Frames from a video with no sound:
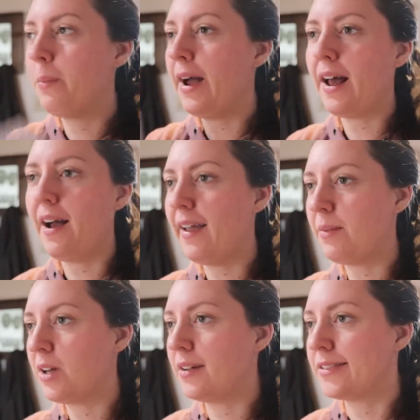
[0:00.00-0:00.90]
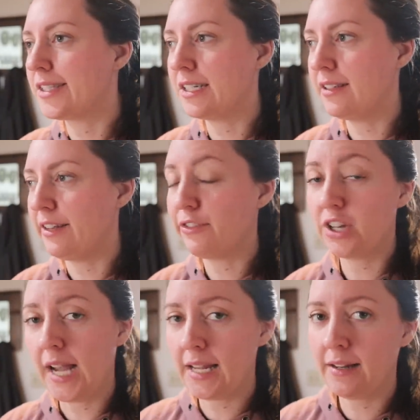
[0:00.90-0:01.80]
but I am constantly
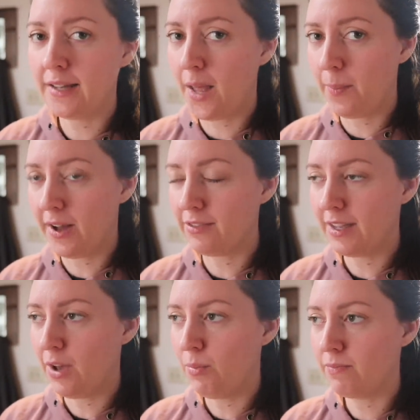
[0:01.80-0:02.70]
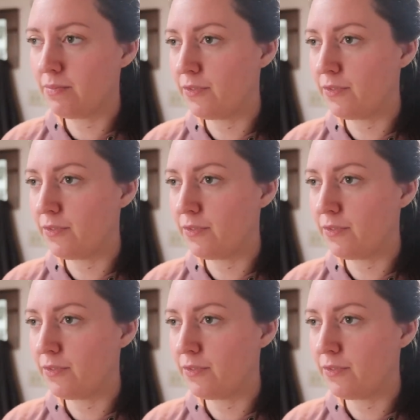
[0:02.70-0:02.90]
forgetting about them,